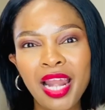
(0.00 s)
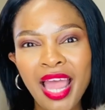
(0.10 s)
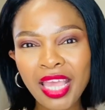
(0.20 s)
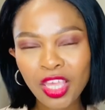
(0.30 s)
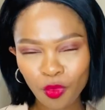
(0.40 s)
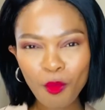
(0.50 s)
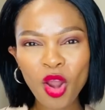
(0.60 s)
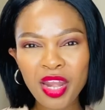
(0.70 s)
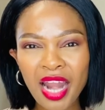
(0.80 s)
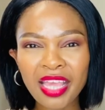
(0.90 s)
Like well,
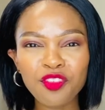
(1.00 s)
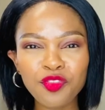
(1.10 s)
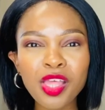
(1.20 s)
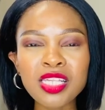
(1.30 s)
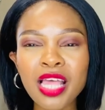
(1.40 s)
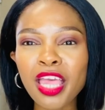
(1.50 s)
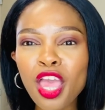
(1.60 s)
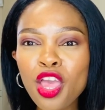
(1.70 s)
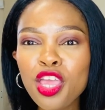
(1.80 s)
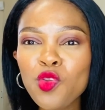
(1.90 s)
like it feels like
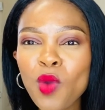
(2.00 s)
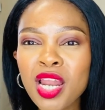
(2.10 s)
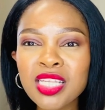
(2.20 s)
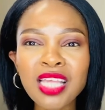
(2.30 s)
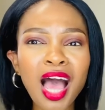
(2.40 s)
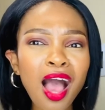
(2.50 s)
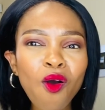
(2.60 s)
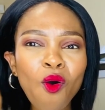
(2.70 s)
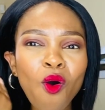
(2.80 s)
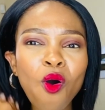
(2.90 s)
inwele
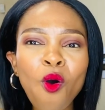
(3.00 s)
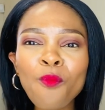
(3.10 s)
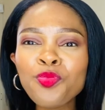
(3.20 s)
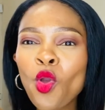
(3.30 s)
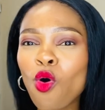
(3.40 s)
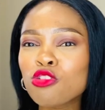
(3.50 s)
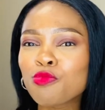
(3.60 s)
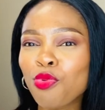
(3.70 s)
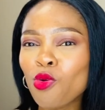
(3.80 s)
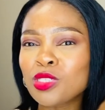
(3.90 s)
zakho os
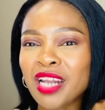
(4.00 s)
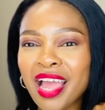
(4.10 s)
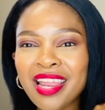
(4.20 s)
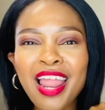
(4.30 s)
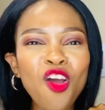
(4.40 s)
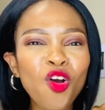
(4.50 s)
blow dry leyo